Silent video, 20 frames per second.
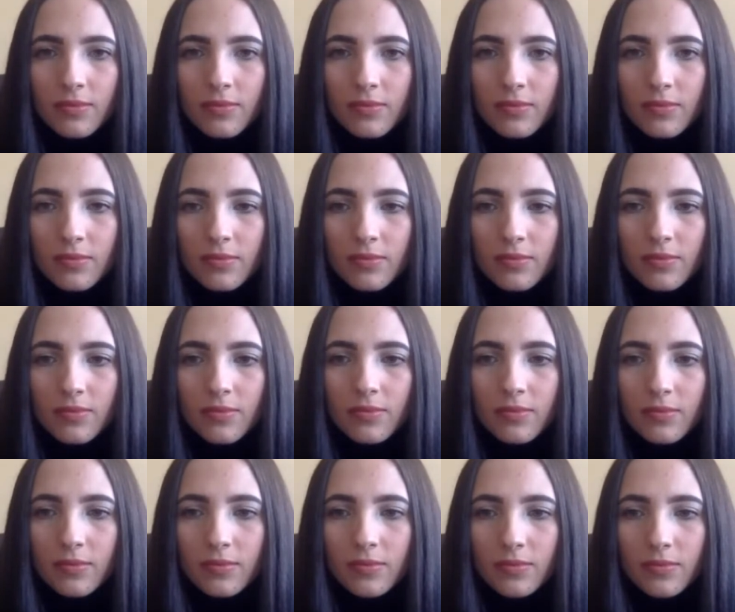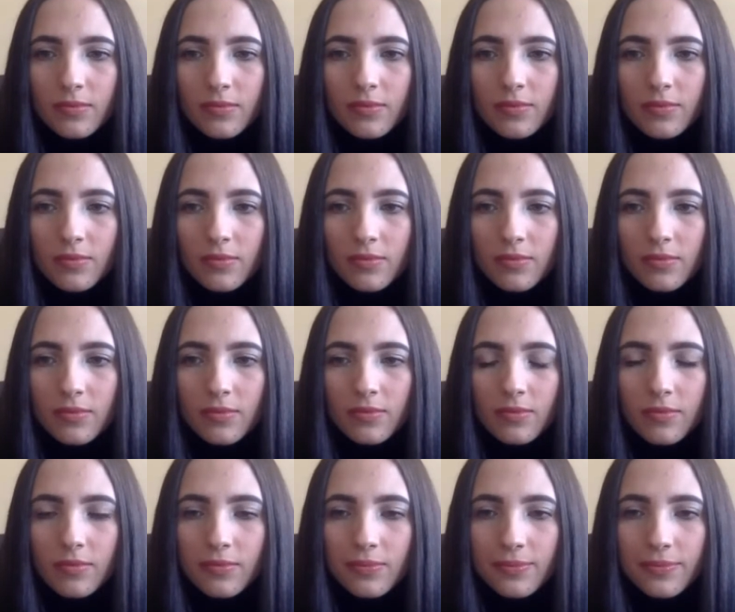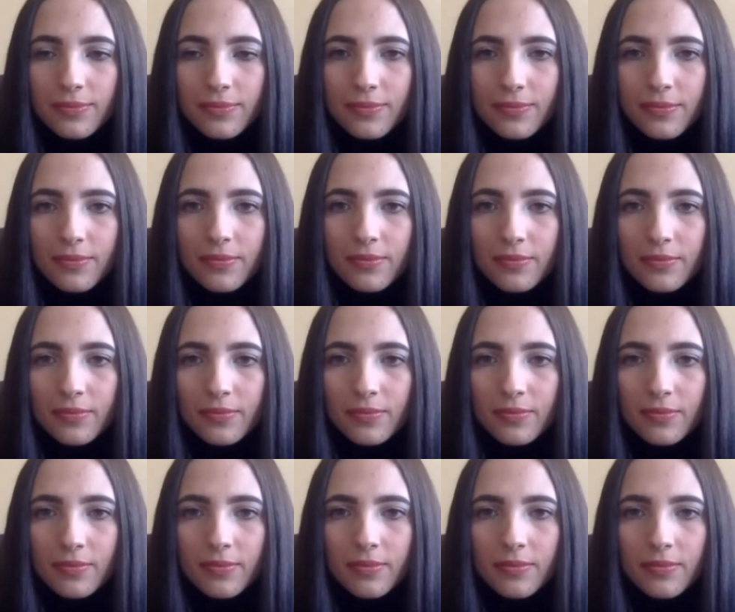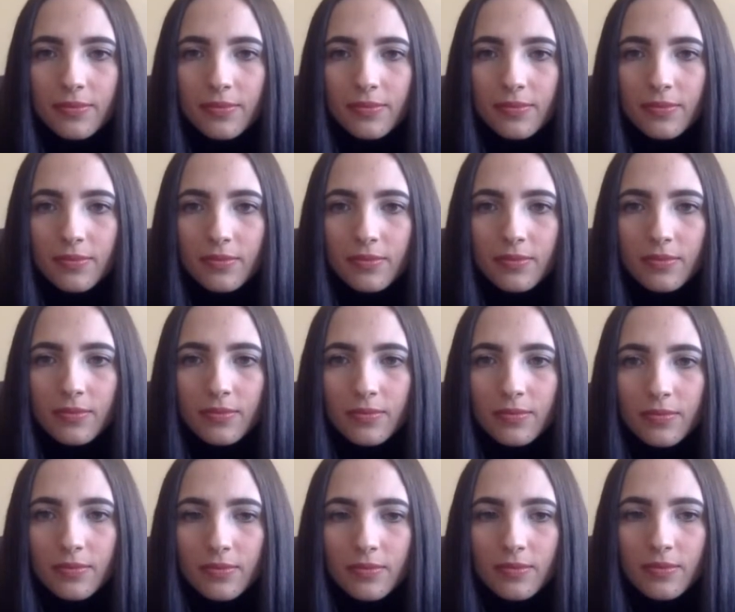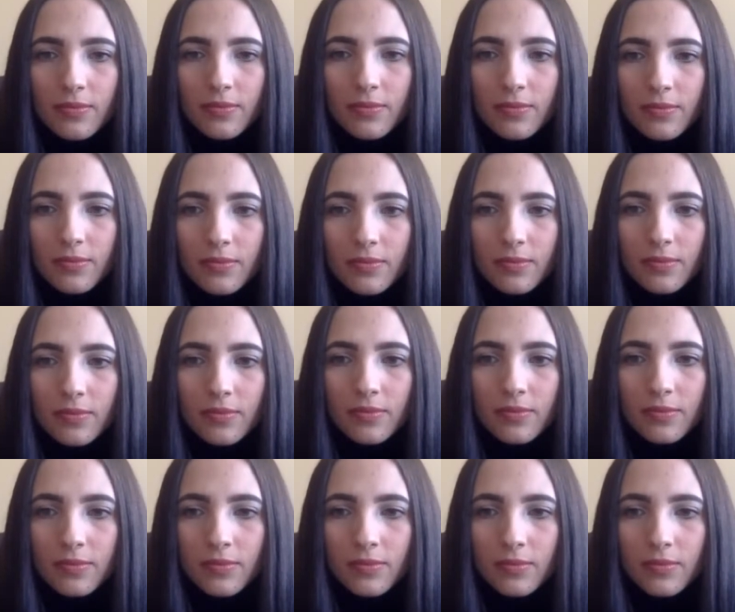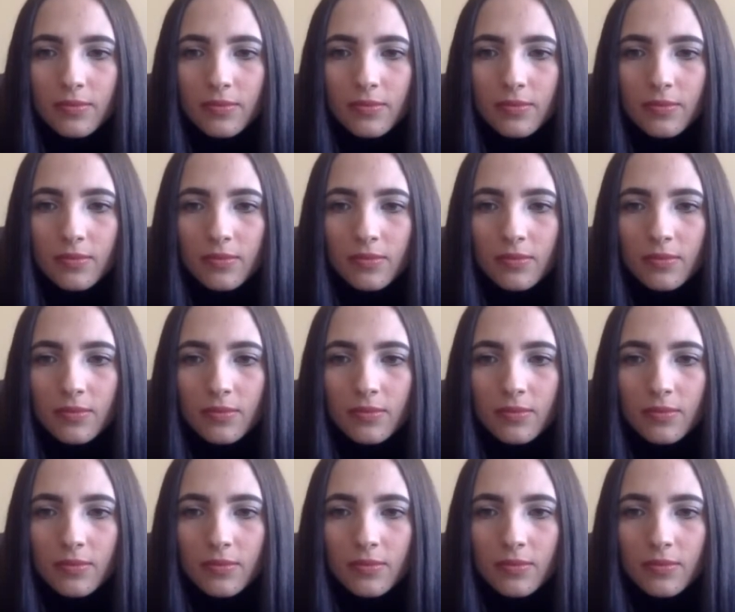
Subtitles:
(not speaking)